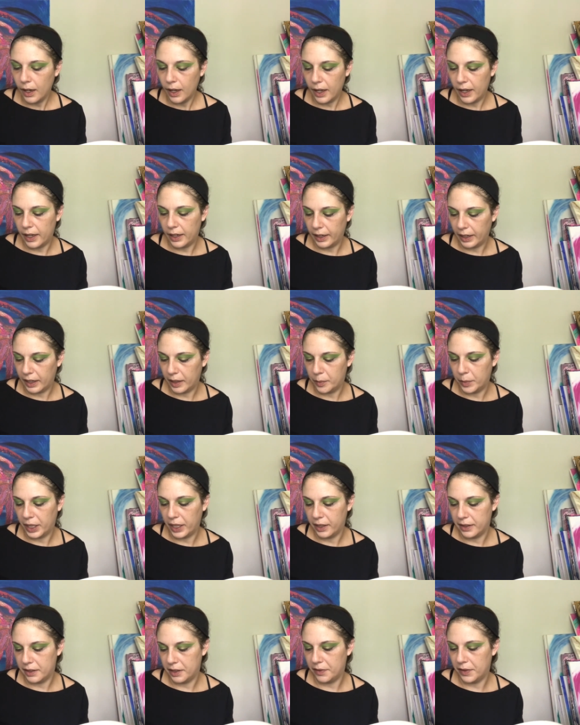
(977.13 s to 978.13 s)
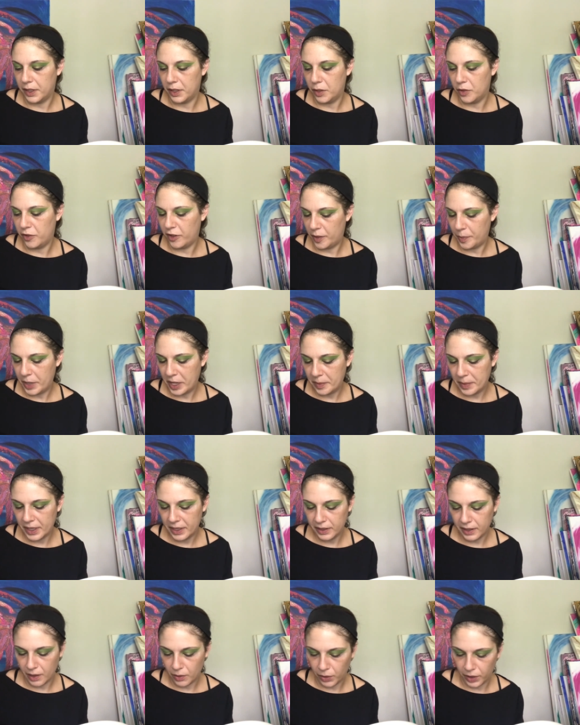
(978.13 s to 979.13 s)
And again, because of the UV
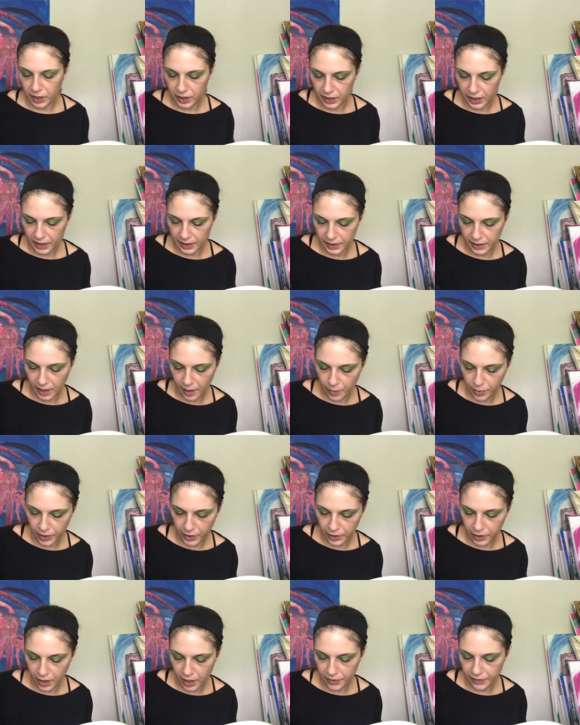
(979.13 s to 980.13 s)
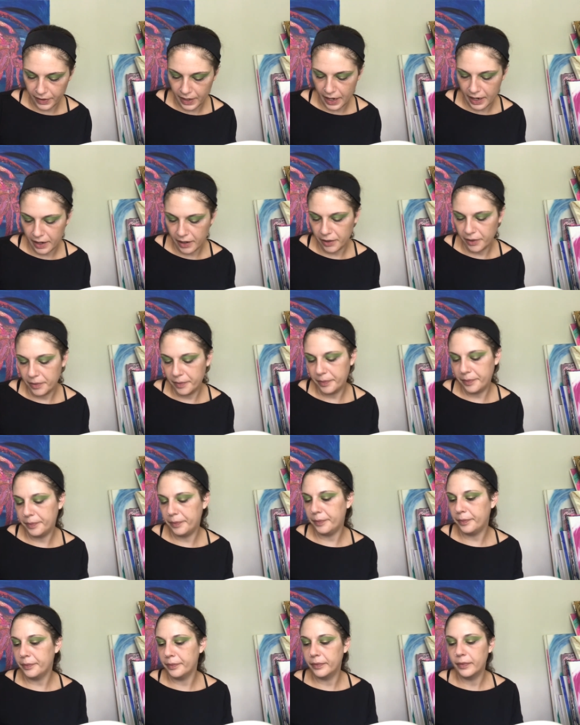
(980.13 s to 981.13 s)
pigments, I want to dust that brush off now
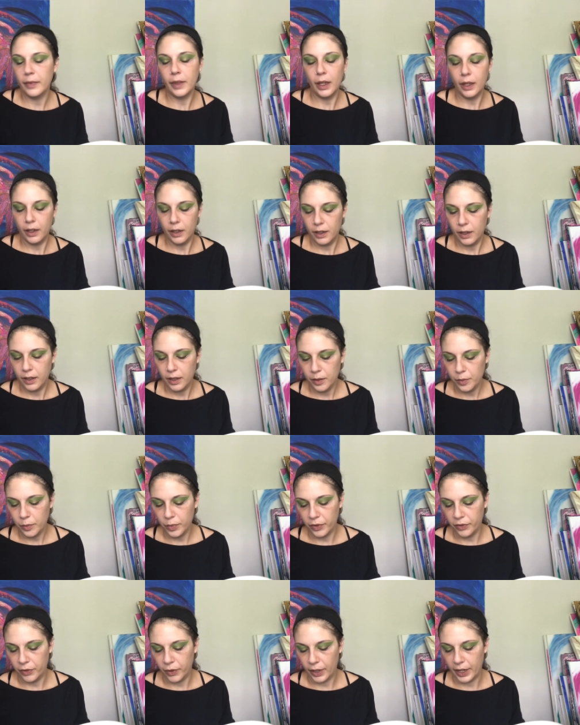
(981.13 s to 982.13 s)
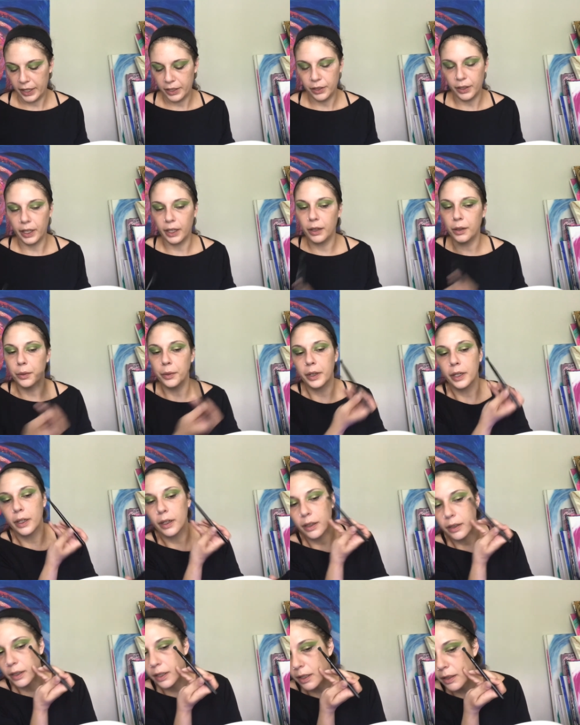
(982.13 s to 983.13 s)
before I try going in
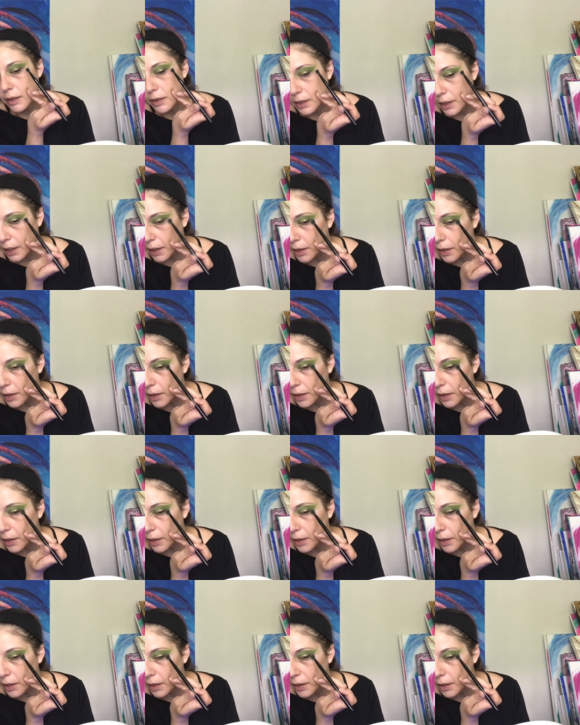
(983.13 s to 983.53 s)
on the other side.